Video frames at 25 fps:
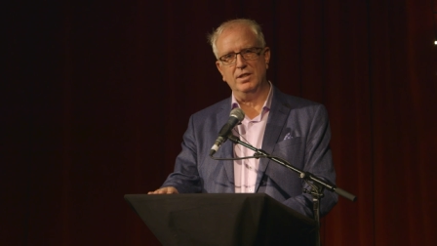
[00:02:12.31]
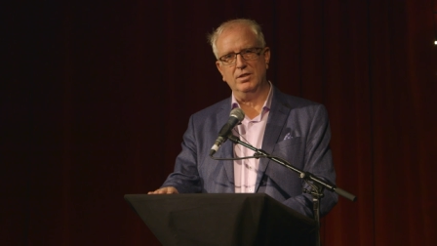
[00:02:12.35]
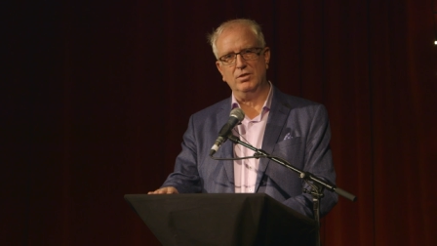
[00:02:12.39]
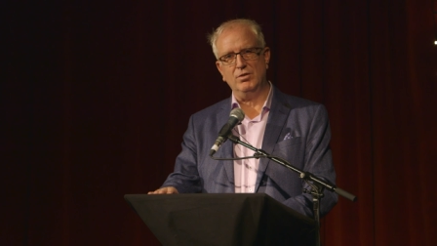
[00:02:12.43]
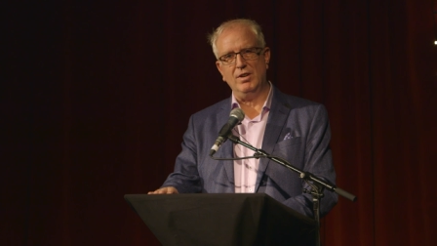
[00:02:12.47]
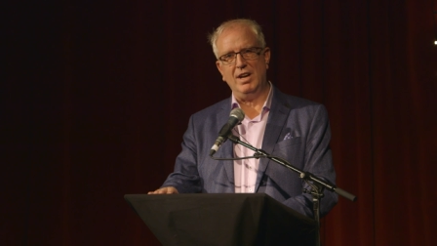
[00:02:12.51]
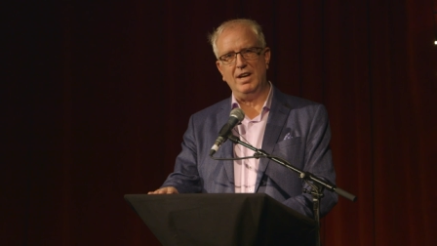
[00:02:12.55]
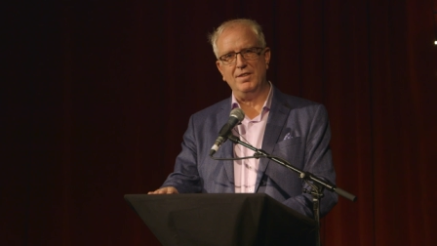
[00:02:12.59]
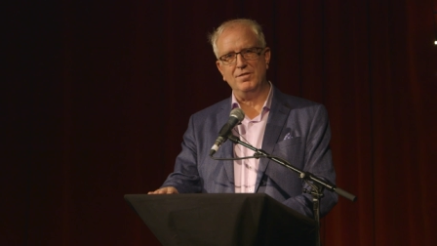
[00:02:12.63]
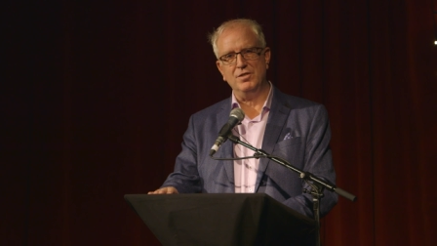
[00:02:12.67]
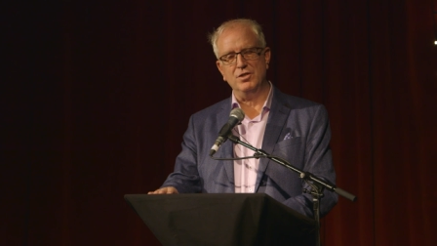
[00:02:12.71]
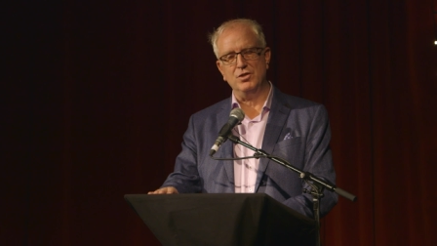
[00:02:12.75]
in
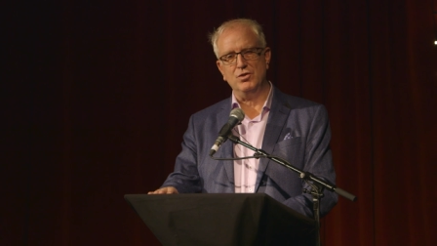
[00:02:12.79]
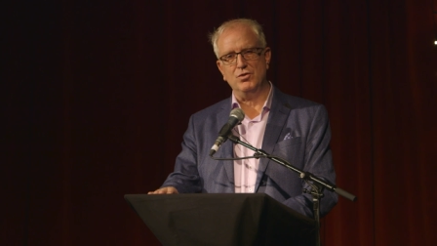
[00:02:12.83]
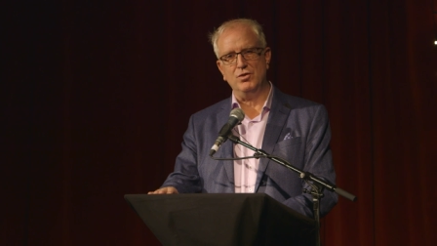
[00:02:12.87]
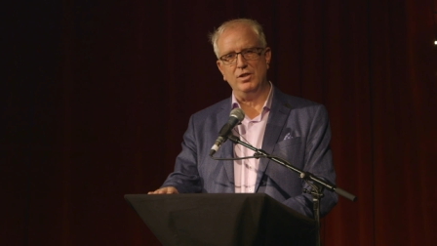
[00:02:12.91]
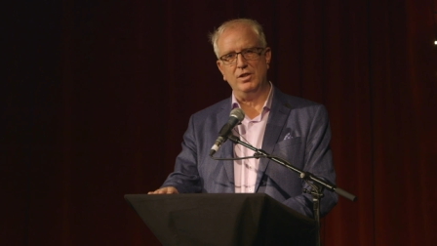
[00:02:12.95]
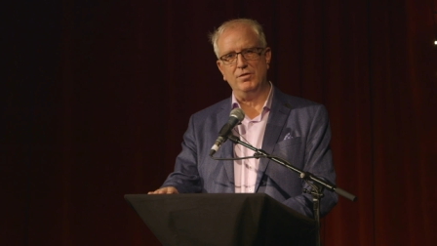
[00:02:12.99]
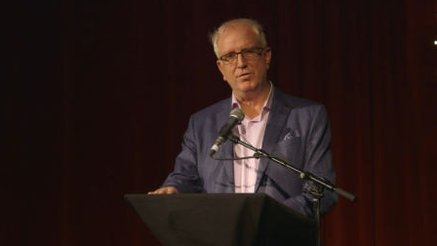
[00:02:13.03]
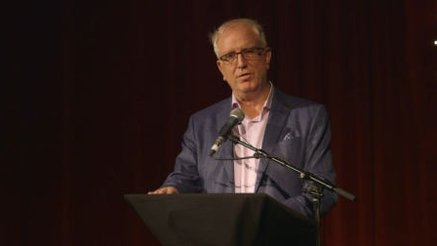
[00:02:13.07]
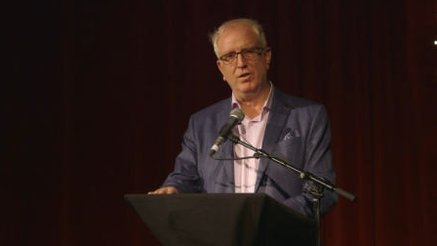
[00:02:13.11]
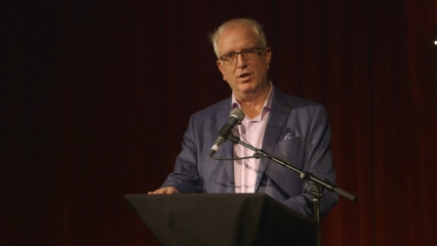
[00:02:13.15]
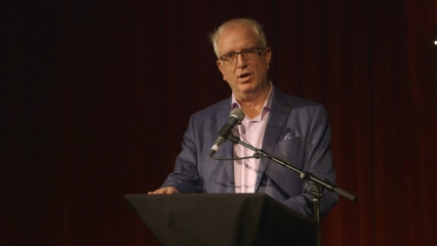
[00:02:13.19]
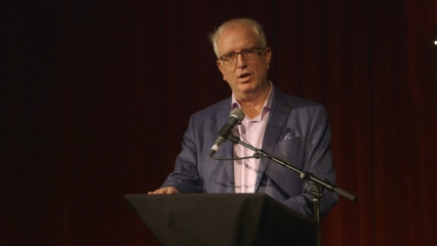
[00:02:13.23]
Grafton
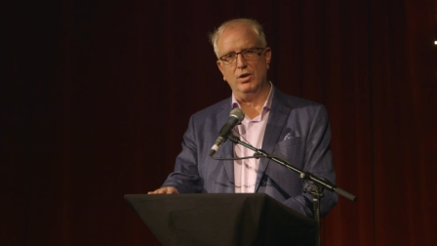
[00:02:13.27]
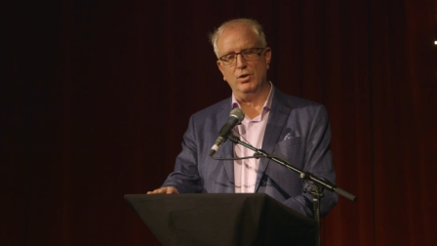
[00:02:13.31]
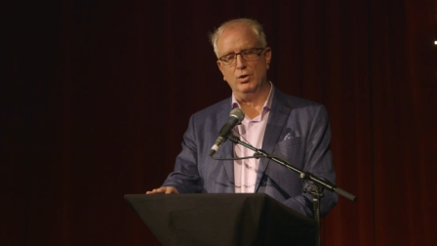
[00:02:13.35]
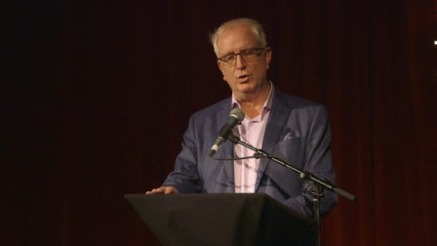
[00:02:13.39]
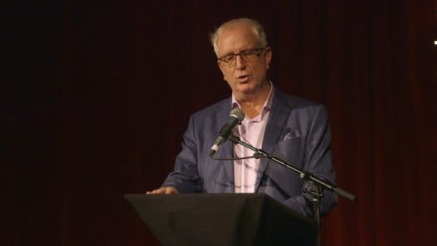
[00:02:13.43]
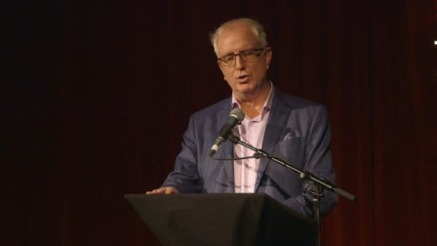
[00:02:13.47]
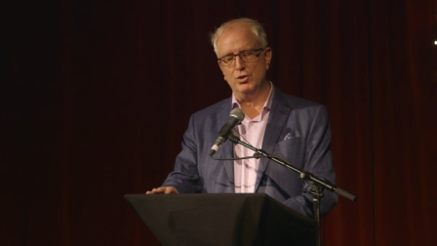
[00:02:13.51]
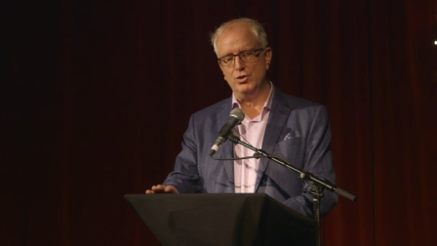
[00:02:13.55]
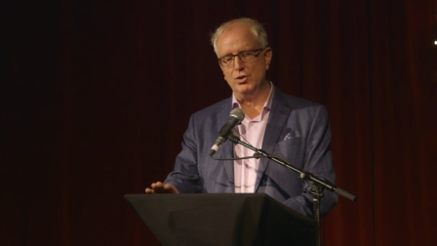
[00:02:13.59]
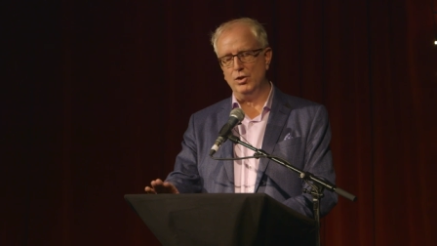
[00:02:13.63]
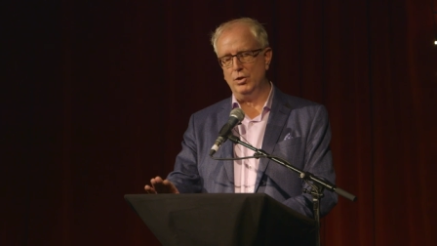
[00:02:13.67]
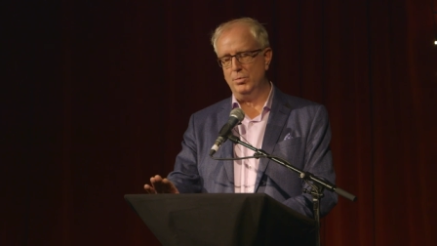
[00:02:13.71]
Street for our
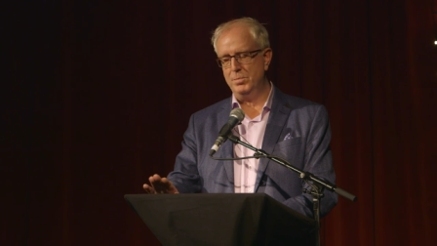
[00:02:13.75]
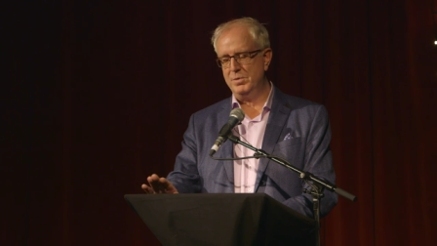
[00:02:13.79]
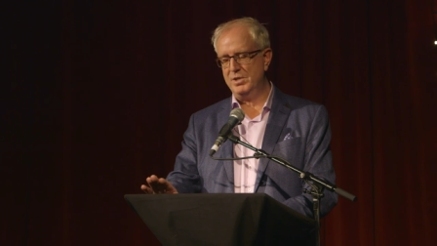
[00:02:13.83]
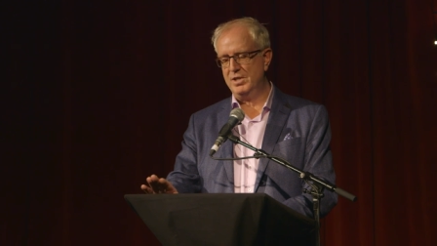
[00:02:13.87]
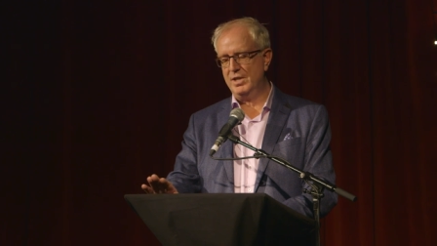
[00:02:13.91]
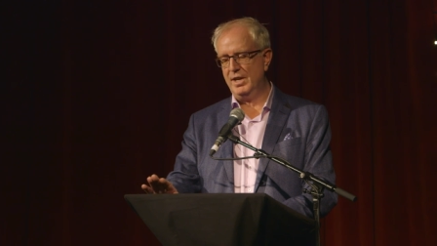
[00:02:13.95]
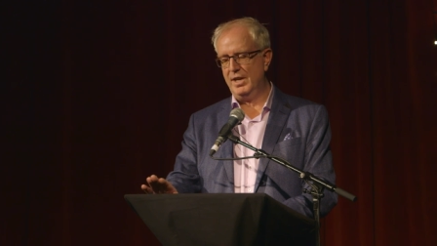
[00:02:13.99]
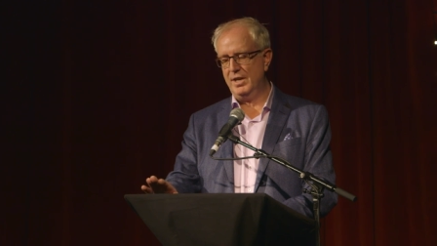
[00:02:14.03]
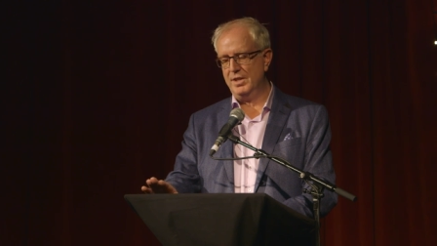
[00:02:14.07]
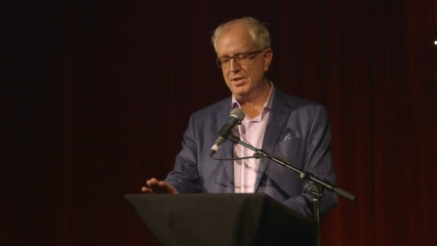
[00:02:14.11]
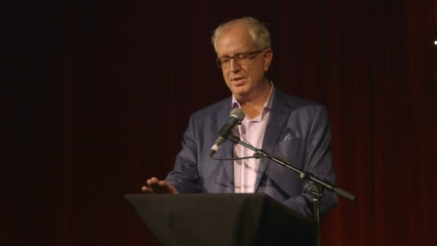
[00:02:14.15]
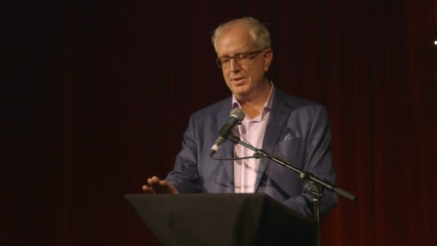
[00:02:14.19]
lunch
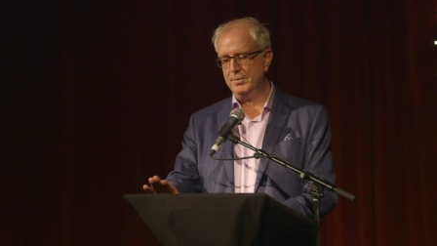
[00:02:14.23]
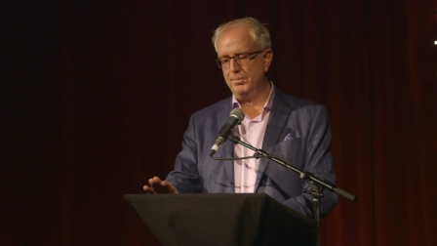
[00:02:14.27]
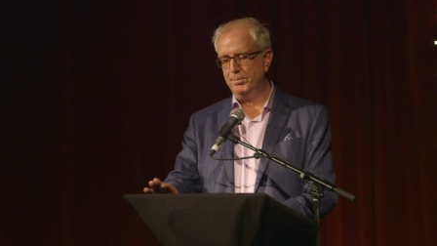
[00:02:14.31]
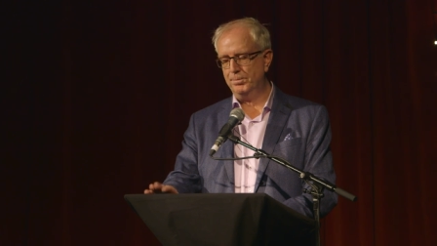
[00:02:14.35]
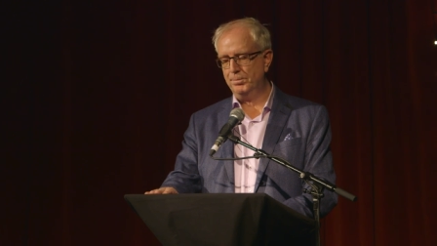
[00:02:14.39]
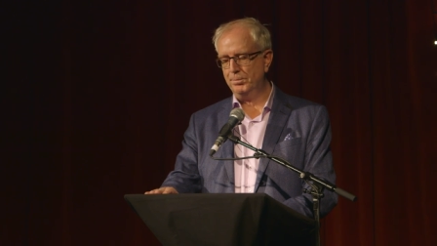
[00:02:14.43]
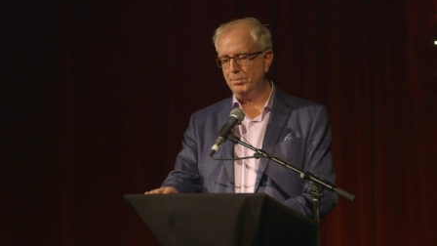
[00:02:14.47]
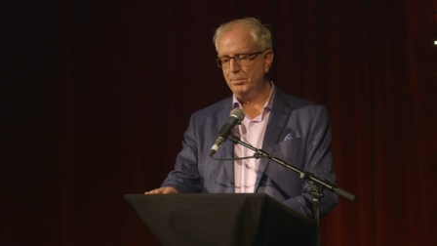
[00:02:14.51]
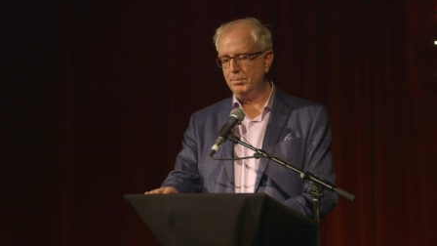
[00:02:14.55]
upstairs.